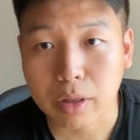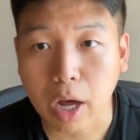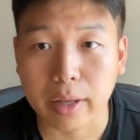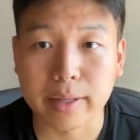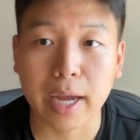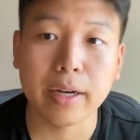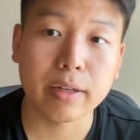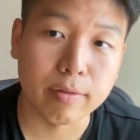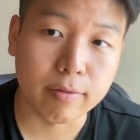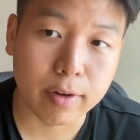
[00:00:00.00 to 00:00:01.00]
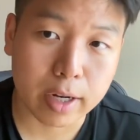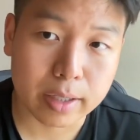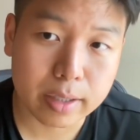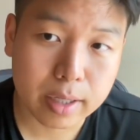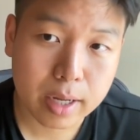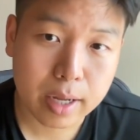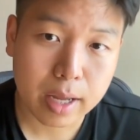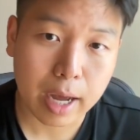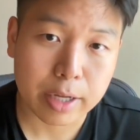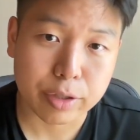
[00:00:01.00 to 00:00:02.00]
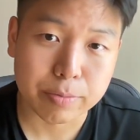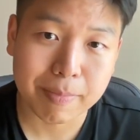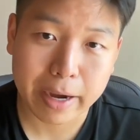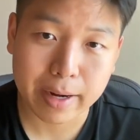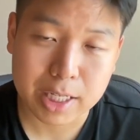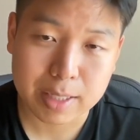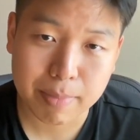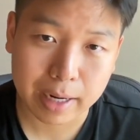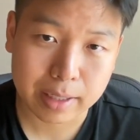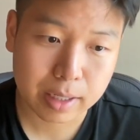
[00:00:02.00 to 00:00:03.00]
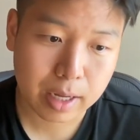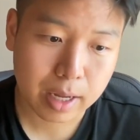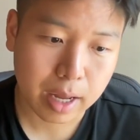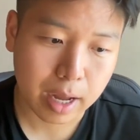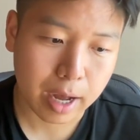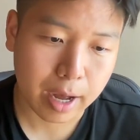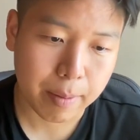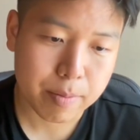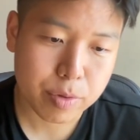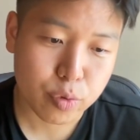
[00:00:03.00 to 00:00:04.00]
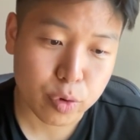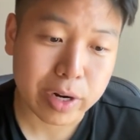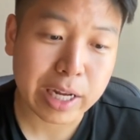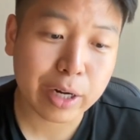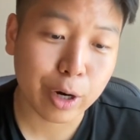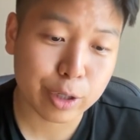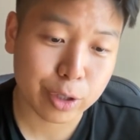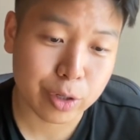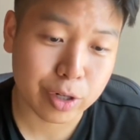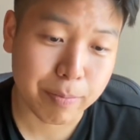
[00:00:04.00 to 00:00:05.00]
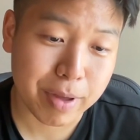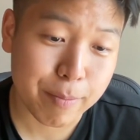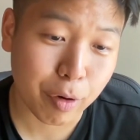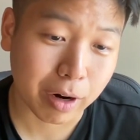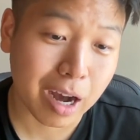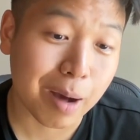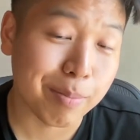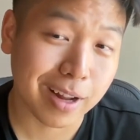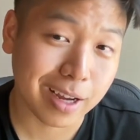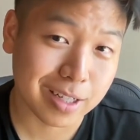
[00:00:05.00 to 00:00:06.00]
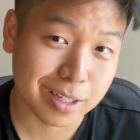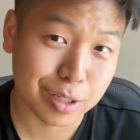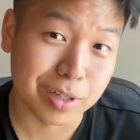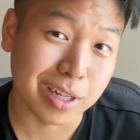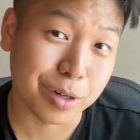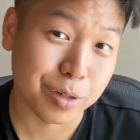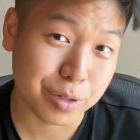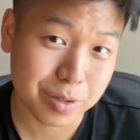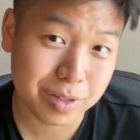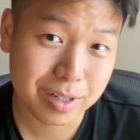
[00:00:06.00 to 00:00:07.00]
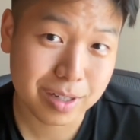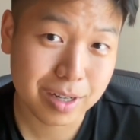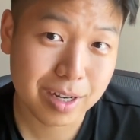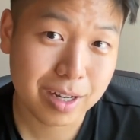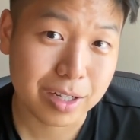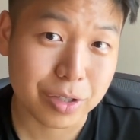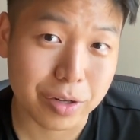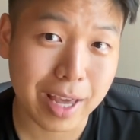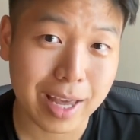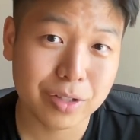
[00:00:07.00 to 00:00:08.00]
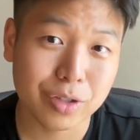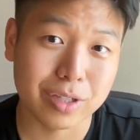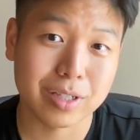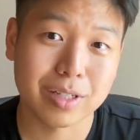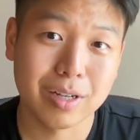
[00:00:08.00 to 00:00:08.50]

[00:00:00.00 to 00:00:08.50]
on the technical front, as you might expect, 3D cursors are a bit more complex than 2D cursors because you can't just